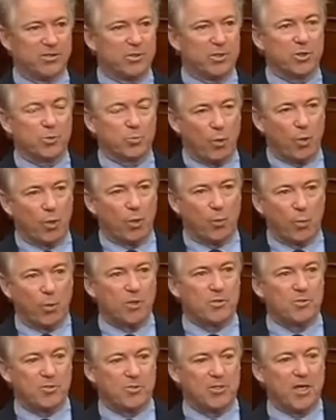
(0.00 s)
this war,
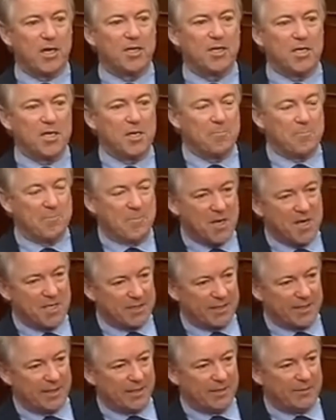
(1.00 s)
we're sending
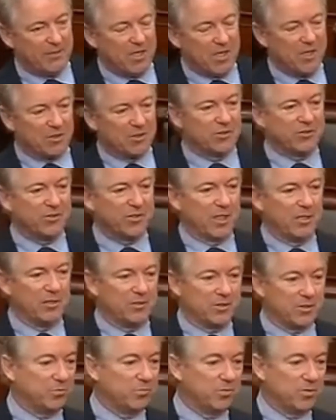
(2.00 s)
money to
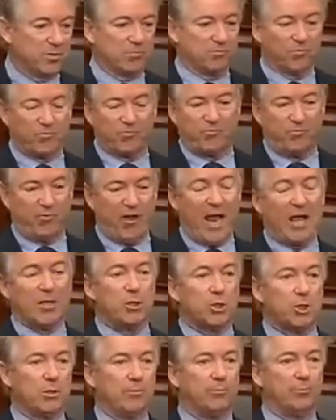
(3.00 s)
send some
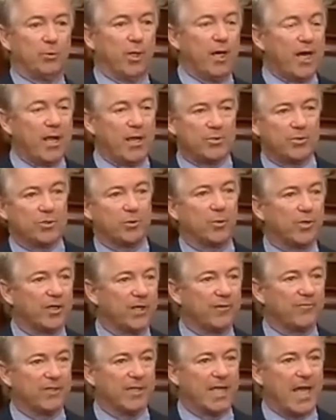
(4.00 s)
fashion brands or
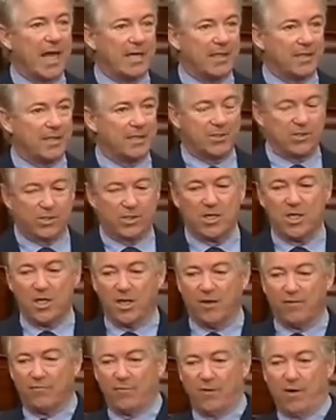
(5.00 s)
whatever that is
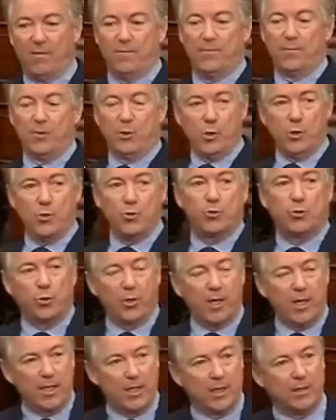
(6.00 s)
from
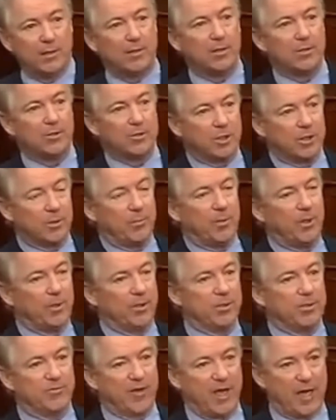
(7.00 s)
Ukraine to the
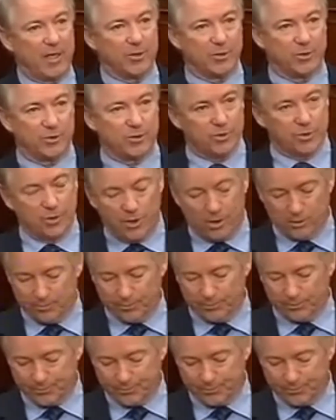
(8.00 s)
Paris Fashion Show.